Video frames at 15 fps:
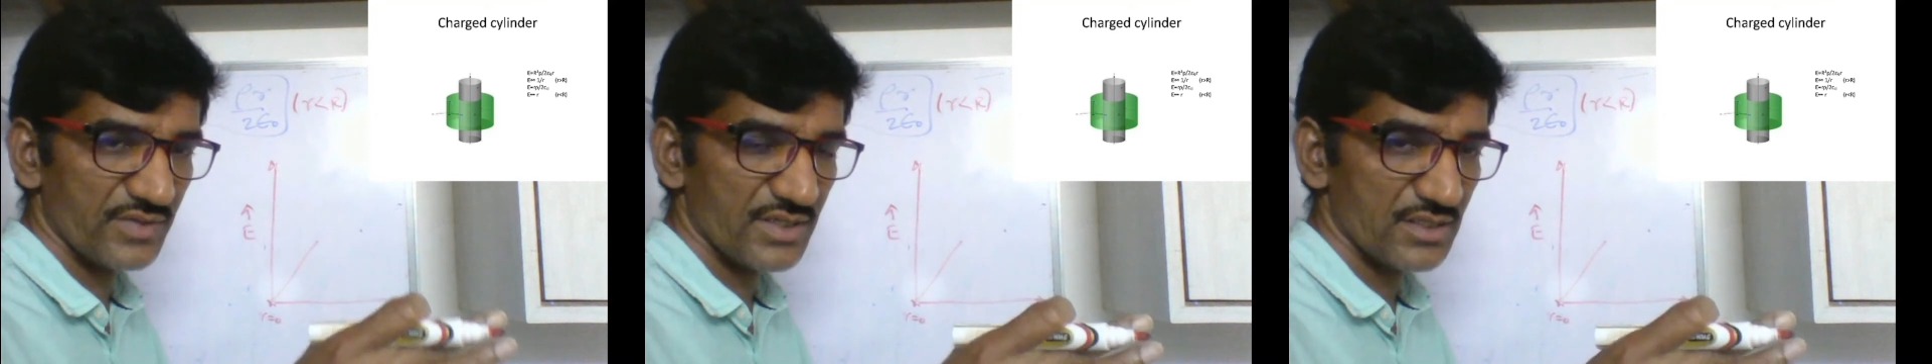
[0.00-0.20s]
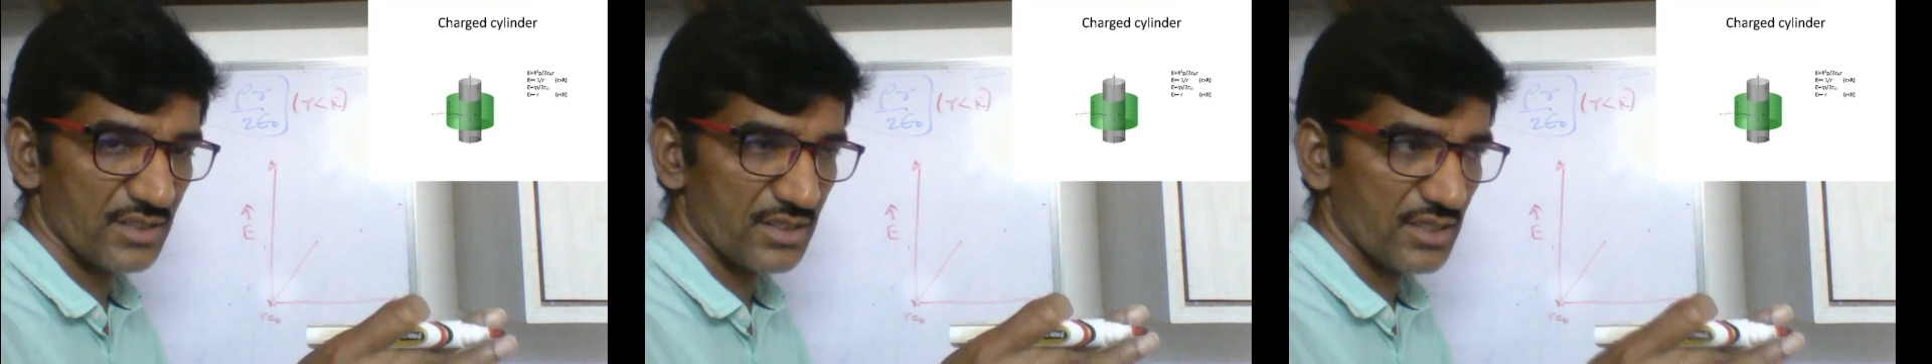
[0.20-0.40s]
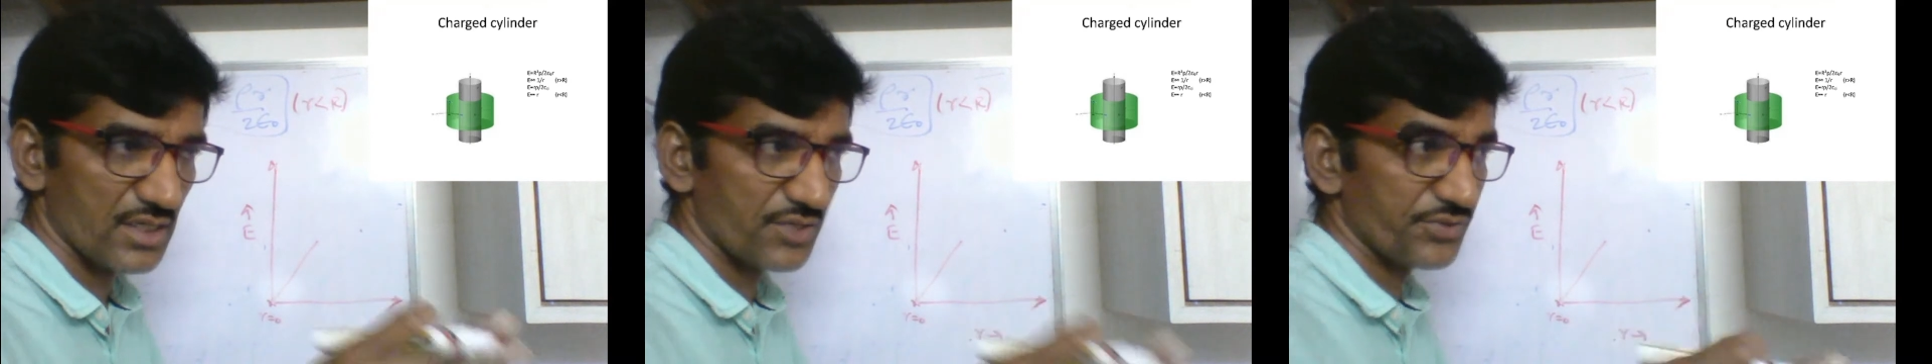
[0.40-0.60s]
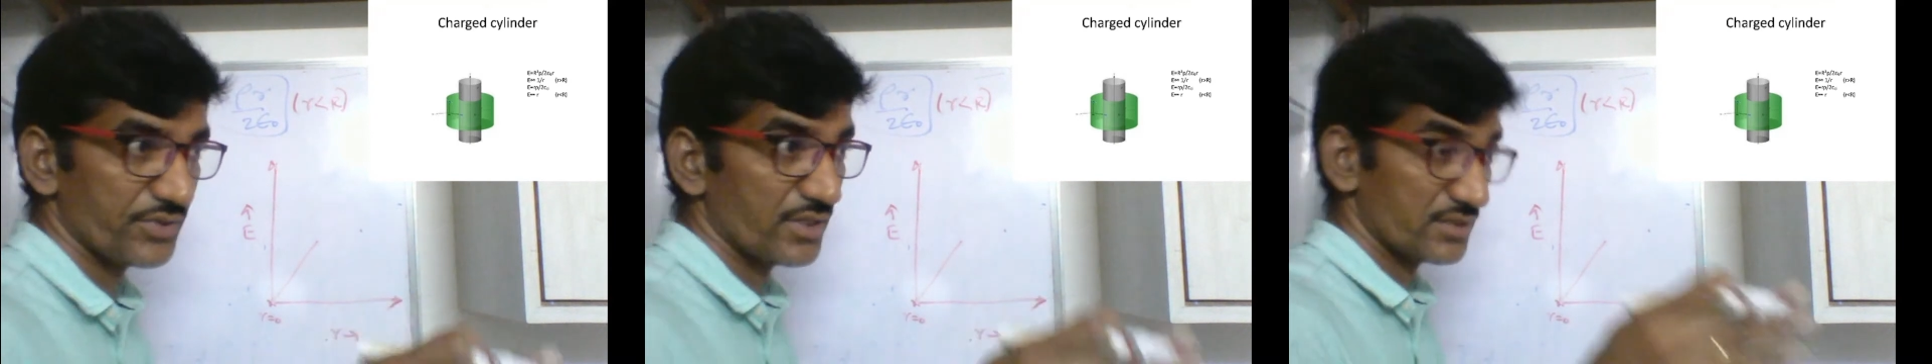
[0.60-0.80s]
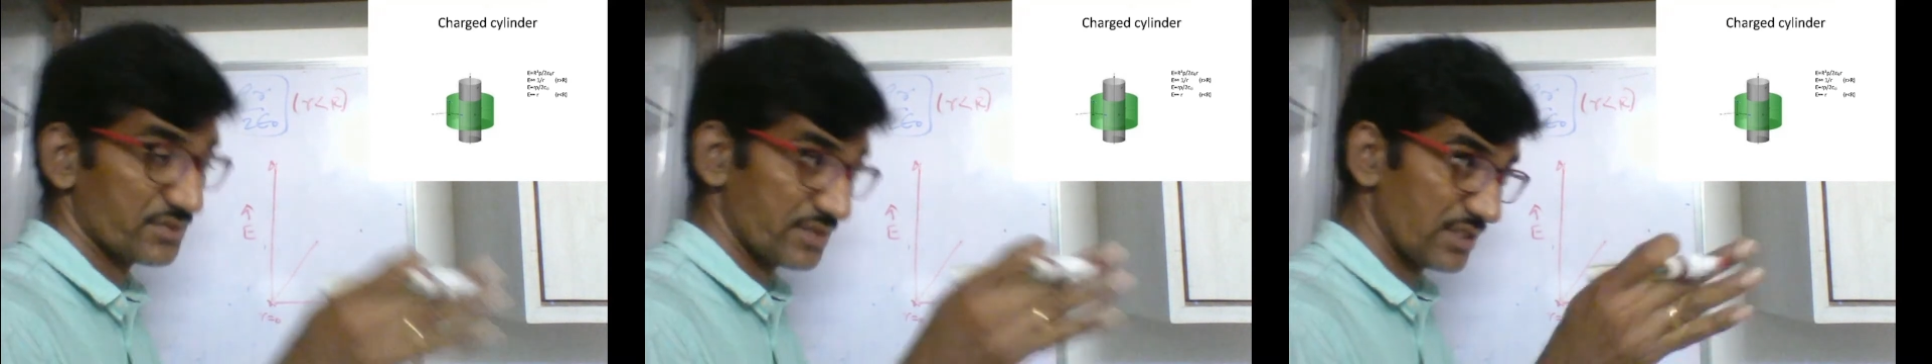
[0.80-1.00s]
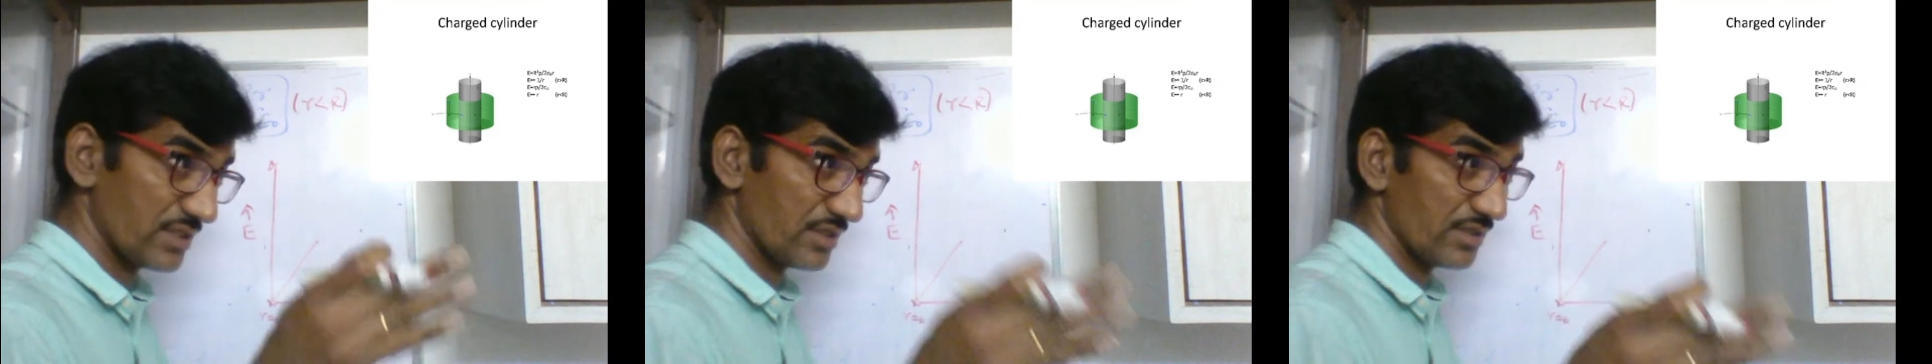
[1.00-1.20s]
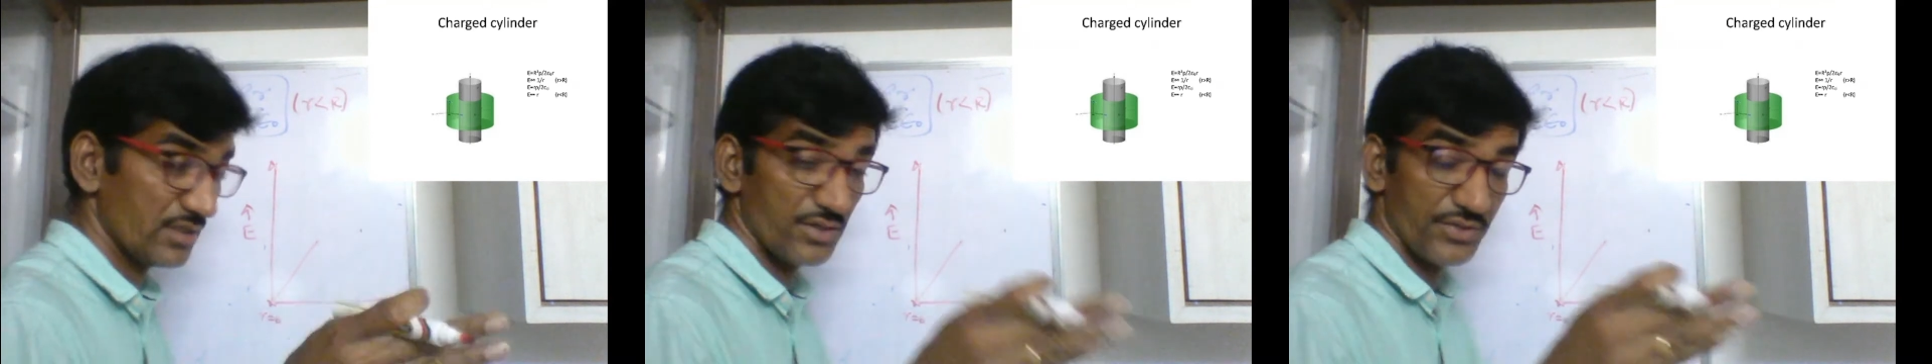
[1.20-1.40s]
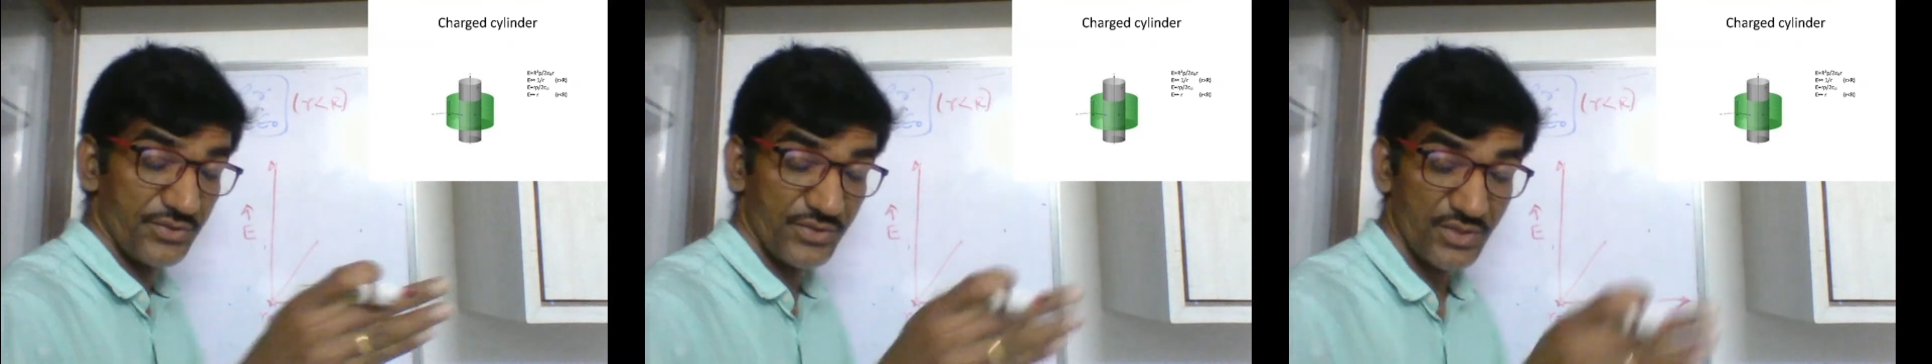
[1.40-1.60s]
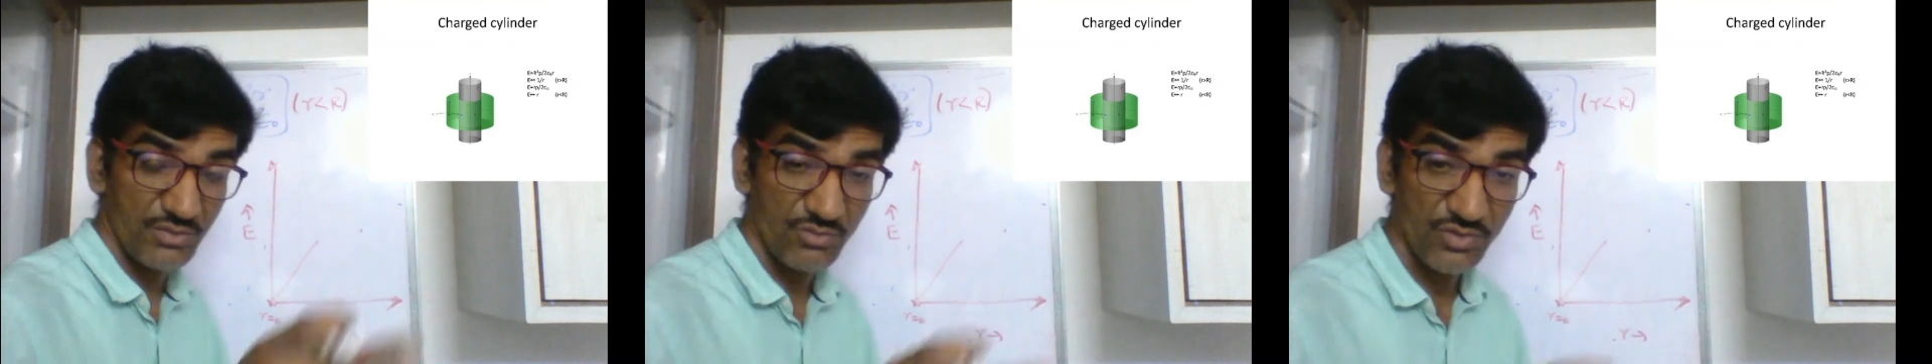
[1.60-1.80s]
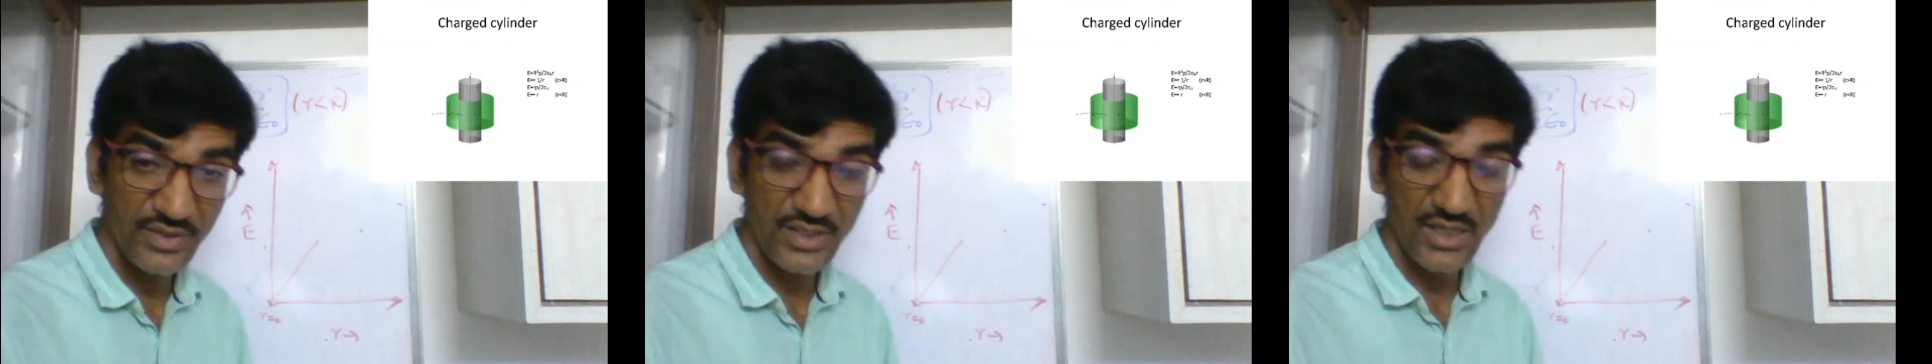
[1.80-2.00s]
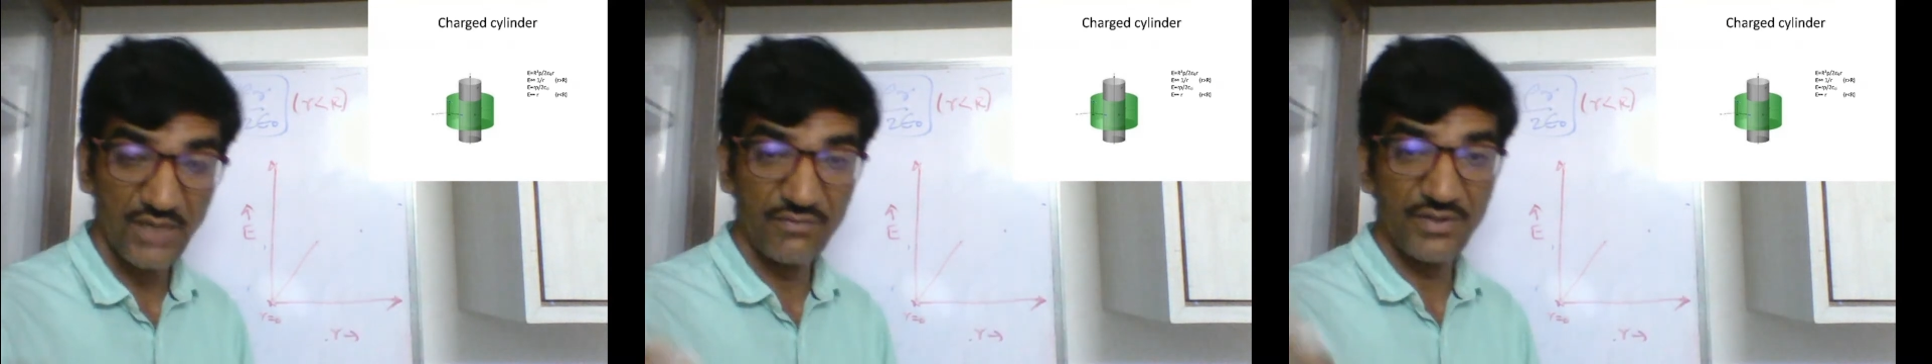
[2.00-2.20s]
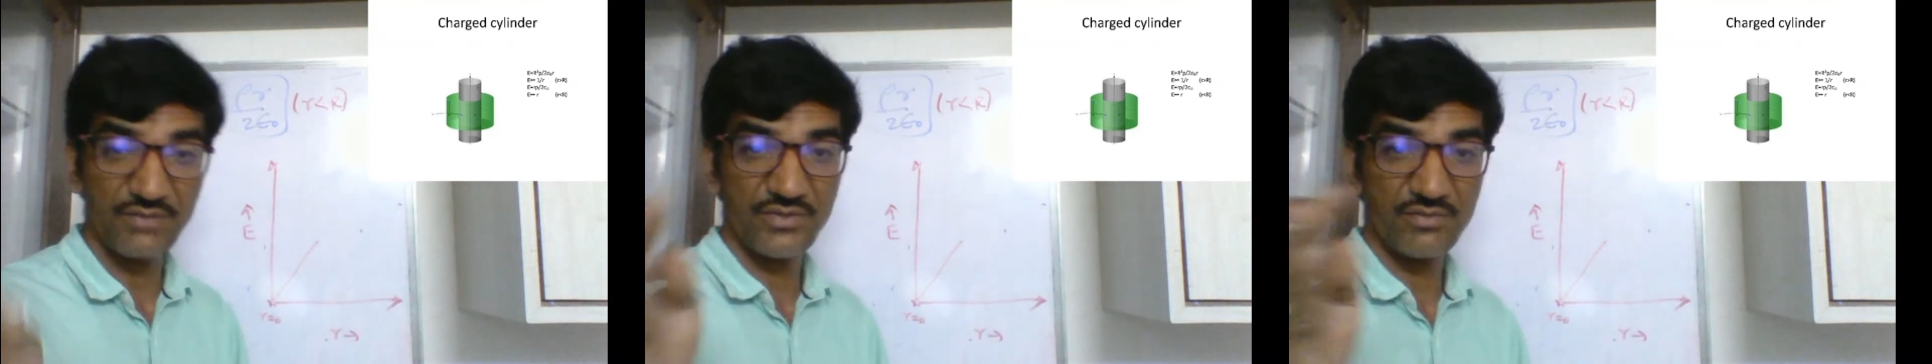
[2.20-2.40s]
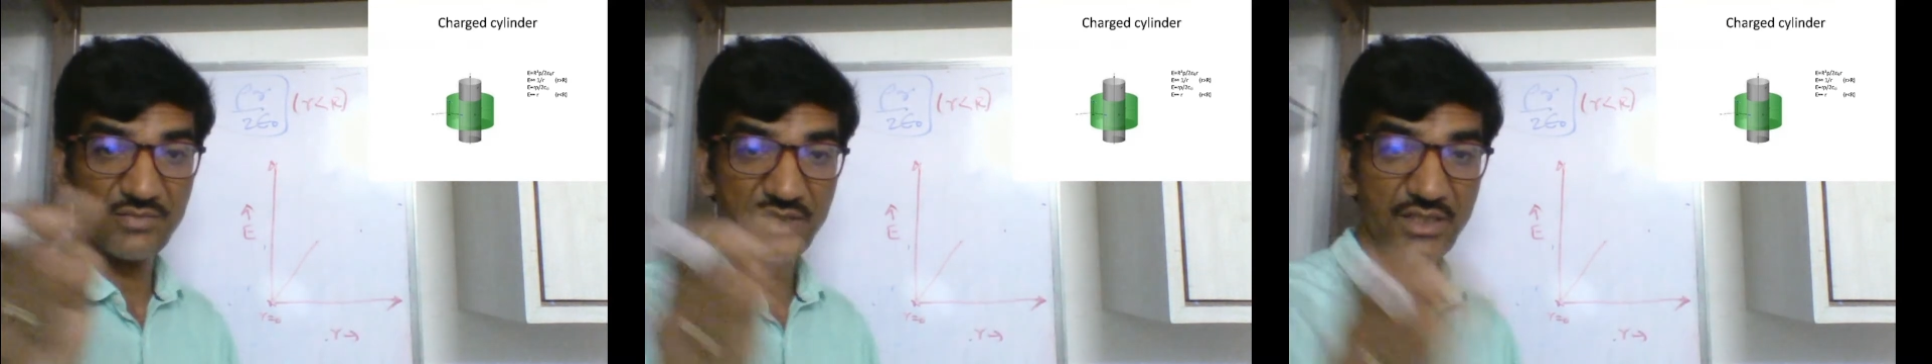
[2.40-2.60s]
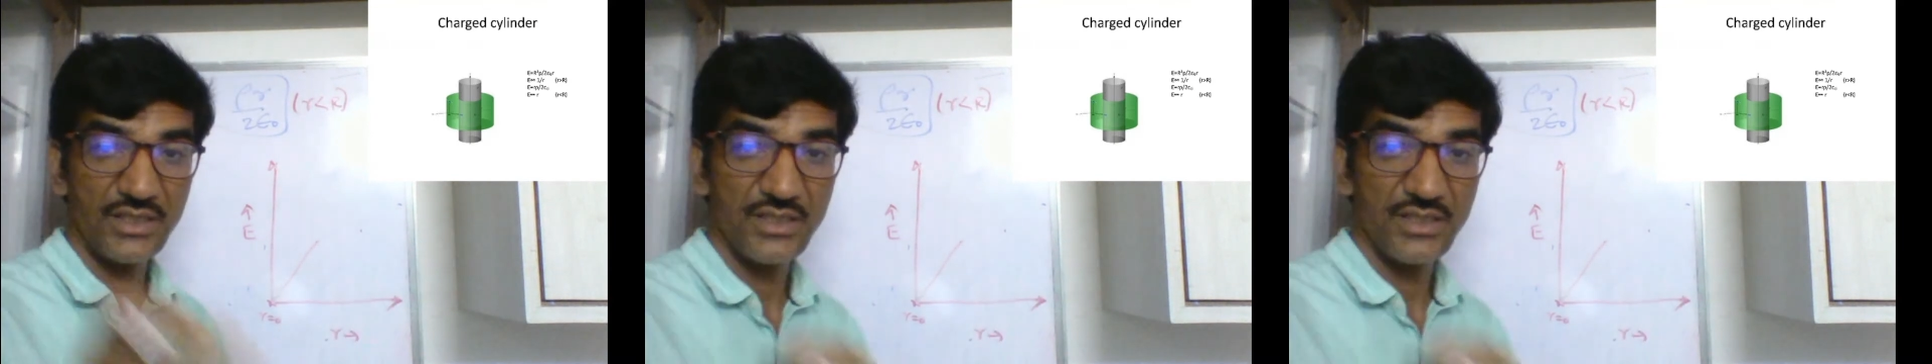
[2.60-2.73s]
and now you are moving away from the